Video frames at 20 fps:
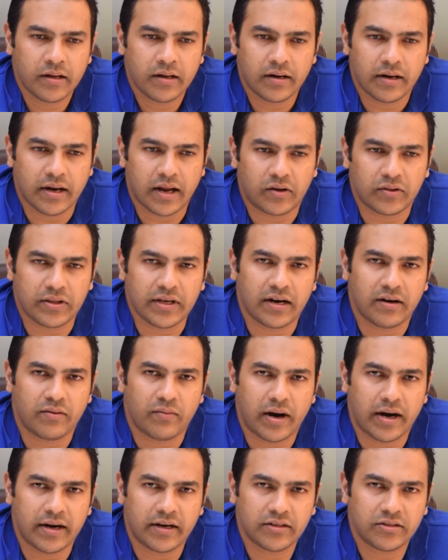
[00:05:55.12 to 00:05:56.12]
Now the
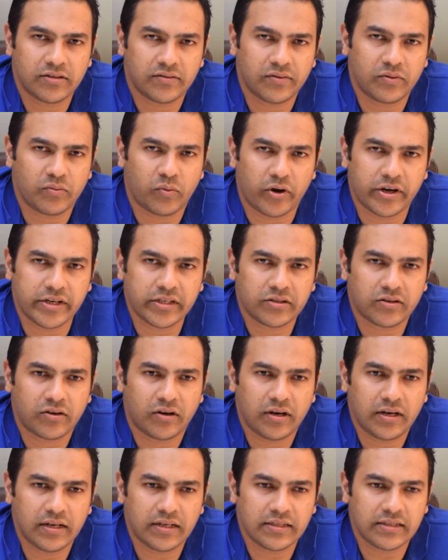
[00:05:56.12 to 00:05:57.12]
advantage of the voice
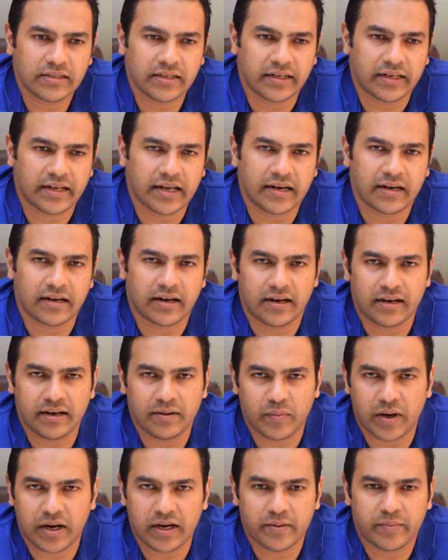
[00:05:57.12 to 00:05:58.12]
call is it can run
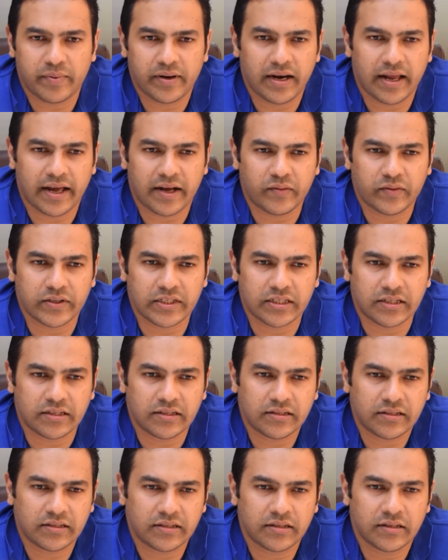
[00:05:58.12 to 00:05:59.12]
in multiple
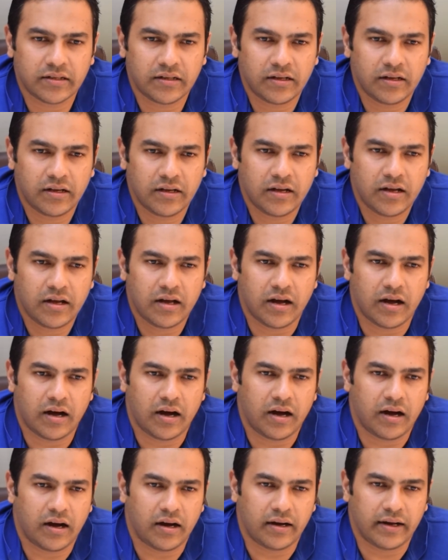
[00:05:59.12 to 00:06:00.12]
languages.
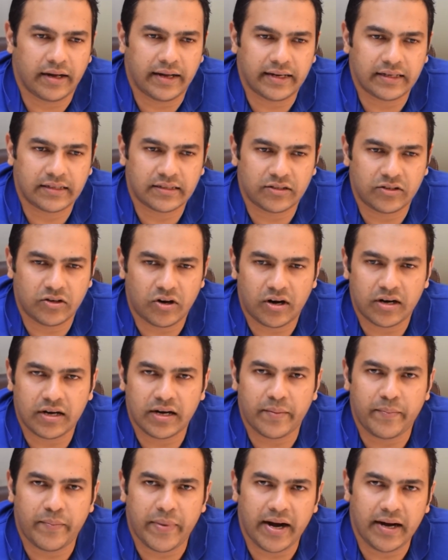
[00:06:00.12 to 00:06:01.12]
It's
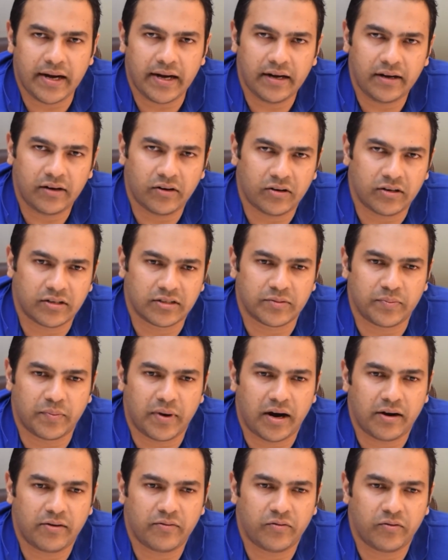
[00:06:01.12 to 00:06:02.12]
not dependent on a
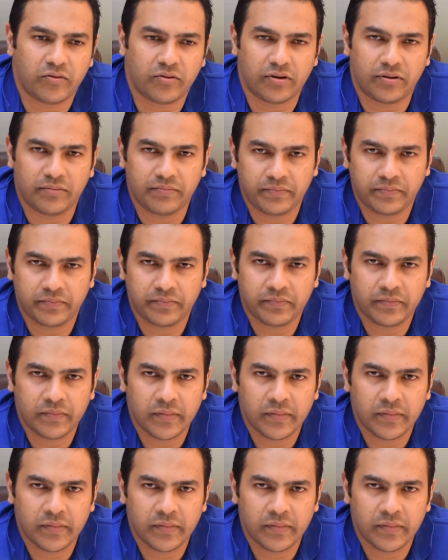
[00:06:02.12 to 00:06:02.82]
smartphone.